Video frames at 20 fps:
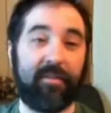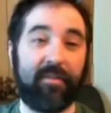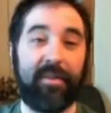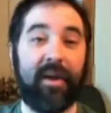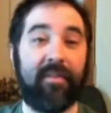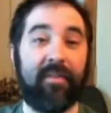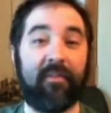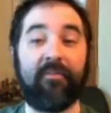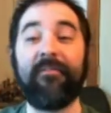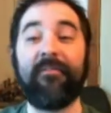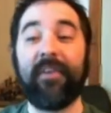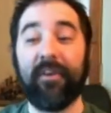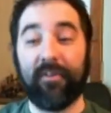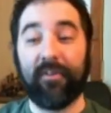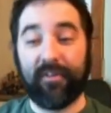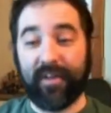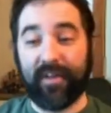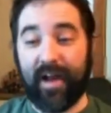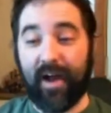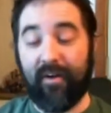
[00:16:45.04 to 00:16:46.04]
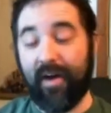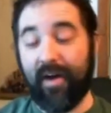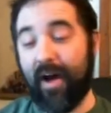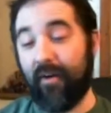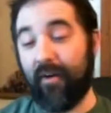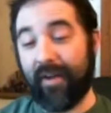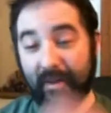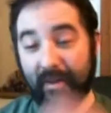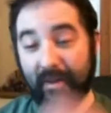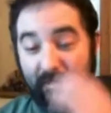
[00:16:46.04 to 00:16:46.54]
every now and then from someone. They're
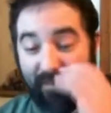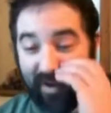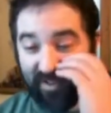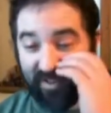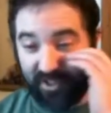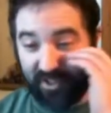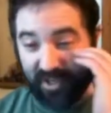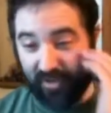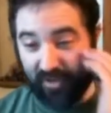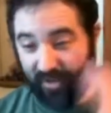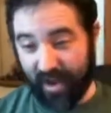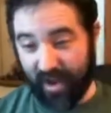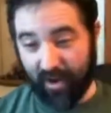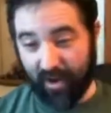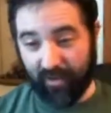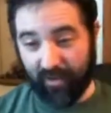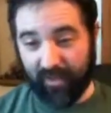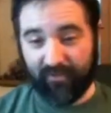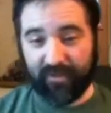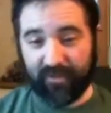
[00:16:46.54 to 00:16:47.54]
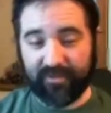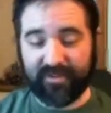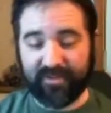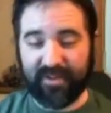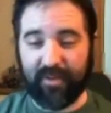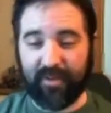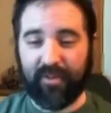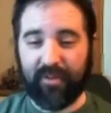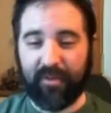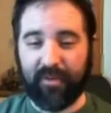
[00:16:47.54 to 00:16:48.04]
like, "Hey man, meeting
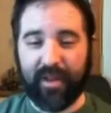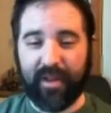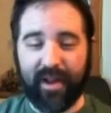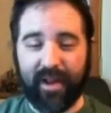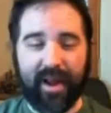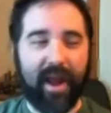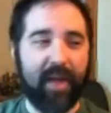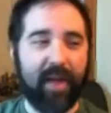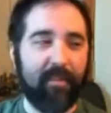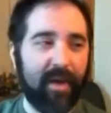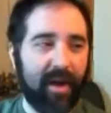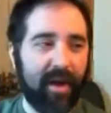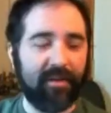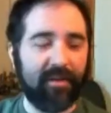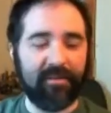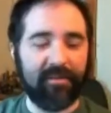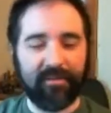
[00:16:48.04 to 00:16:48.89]
today at 7. Yeah, don't